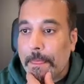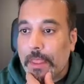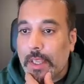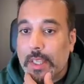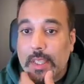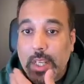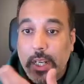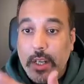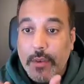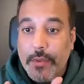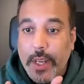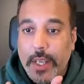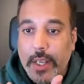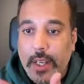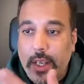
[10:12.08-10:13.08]
it's kind of
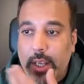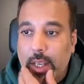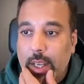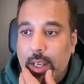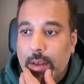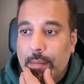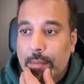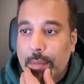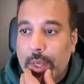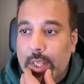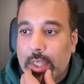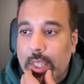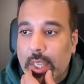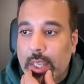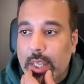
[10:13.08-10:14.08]
like a
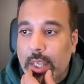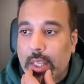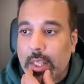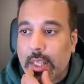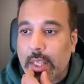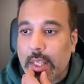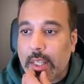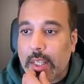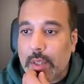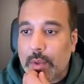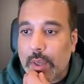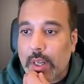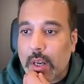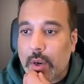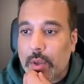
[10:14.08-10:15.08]
big thing in this
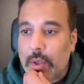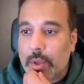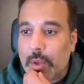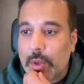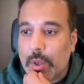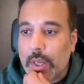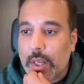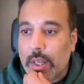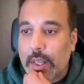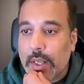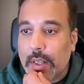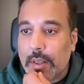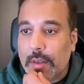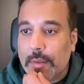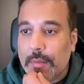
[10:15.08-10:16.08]
one, how
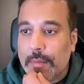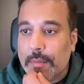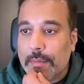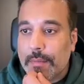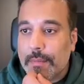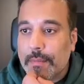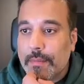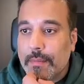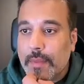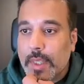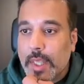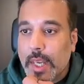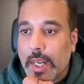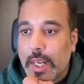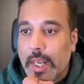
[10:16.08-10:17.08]
to
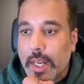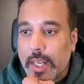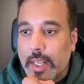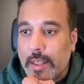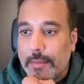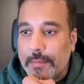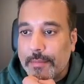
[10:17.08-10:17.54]
get an ID.